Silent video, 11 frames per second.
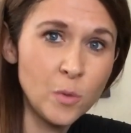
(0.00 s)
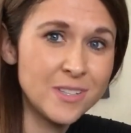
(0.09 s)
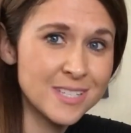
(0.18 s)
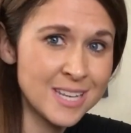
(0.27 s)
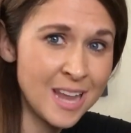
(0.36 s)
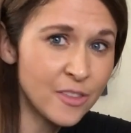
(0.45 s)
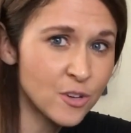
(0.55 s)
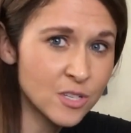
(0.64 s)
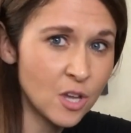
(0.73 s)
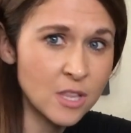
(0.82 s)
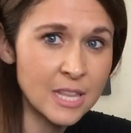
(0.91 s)
which is another
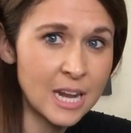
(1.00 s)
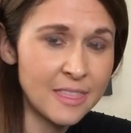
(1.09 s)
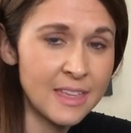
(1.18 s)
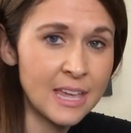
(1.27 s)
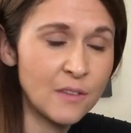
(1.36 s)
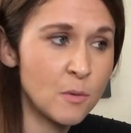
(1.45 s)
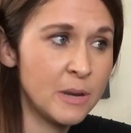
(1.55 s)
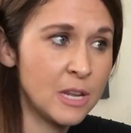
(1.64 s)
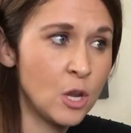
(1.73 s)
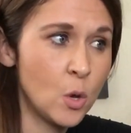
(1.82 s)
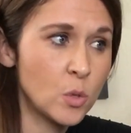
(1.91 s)
song that I think everybody
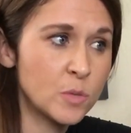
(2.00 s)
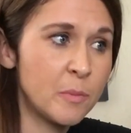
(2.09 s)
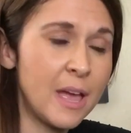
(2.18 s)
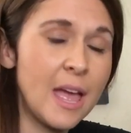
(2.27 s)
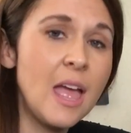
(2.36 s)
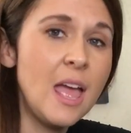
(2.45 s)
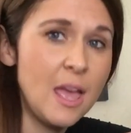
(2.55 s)
knows, but